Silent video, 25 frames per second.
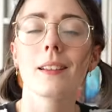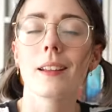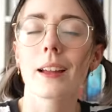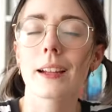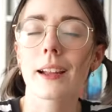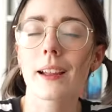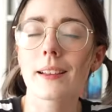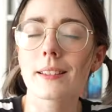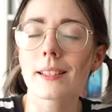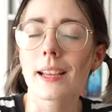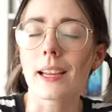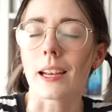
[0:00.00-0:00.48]

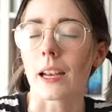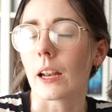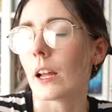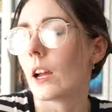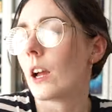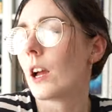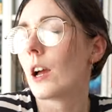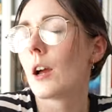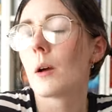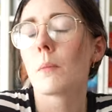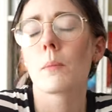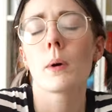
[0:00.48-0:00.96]
Like I said,
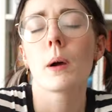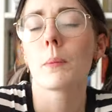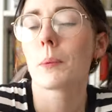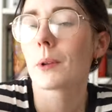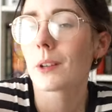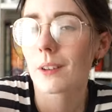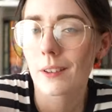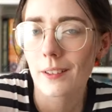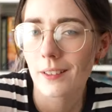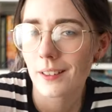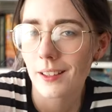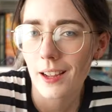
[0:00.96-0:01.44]
pop
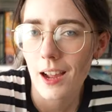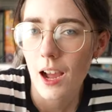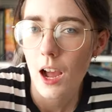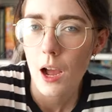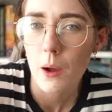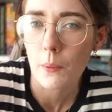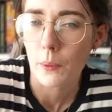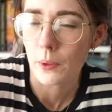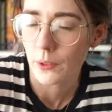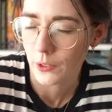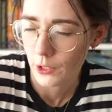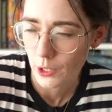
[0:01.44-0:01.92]
it on in the
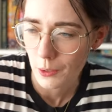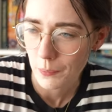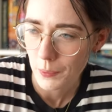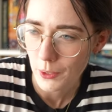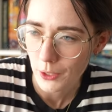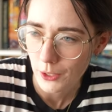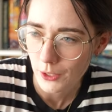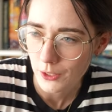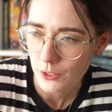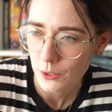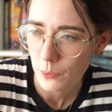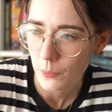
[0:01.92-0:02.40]
car while
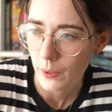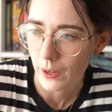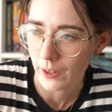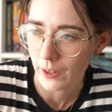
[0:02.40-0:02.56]
commuting to